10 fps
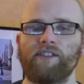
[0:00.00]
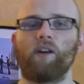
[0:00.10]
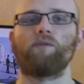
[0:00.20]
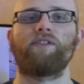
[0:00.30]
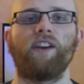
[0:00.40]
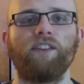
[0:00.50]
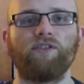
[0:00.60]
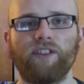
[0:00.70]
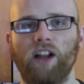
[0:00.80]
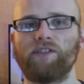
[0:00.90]
sound stage
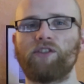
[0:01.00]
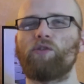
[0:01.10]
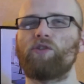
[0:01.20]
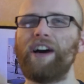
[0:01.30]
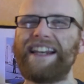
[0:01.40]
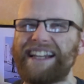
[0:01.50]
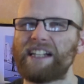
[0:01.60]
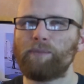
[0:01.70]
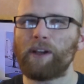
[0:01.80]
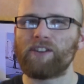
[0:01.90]
itself is also a
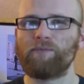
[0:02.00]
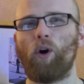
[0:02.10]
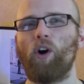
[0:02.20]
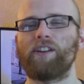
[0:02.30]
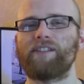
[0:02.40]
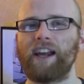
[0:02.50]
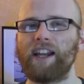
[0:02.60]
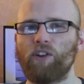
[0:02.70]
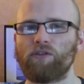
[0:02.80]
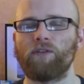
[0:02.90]
little bit small and
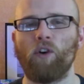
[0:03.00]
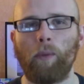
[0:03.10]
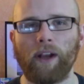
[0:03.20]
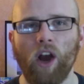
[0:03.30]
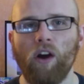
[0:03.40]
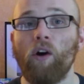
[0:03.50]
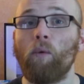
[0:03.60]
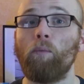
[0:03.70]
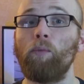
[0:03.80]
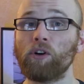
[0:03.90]
slightly claustrophobic,
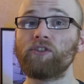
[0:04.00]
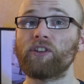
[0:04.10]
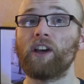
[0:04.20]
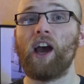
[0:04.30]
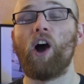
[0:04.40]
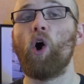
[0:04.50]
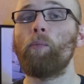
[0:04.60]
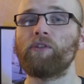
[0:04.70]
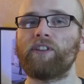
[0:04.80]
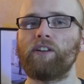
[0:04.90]
but
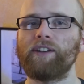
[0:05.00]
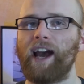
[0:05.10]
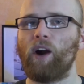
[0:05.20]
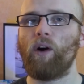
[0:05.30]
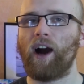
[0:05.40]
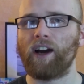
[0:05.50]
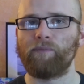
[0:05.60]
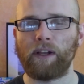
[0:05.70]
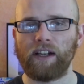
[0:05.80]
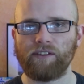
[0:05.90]
up until now
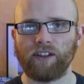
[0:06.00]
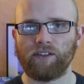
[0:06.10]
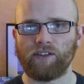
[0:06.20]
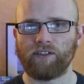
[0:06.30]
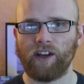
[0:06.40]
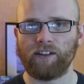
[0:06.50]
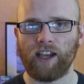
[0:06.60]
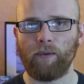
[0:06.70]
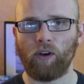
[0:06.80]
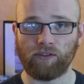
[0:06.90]
I've been listening to this
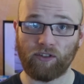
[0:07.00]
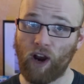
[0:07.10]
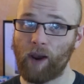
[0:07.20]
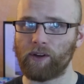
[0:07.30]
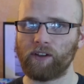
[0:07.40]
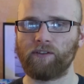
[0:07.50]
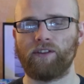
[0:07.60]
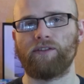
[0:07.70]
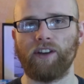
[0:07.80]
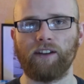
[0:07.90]
turntable, or describing
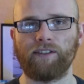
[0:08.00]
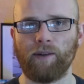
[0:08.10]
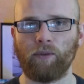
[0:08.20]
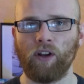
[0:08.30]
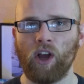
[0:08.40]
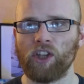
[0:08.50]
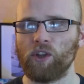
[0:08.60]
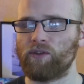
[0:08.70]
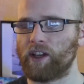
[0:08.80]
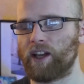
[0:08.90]
this turntable,
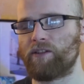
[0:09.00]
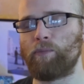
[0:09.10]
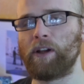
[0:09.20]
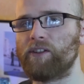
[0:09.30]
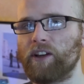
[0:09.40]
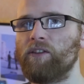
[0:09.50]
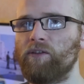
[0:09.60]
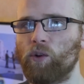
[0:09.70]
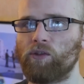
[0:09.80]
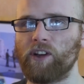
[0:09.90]
using its built-in
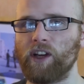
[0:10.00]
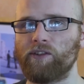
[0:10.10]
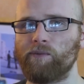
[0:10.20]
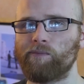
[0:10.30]
phono stage.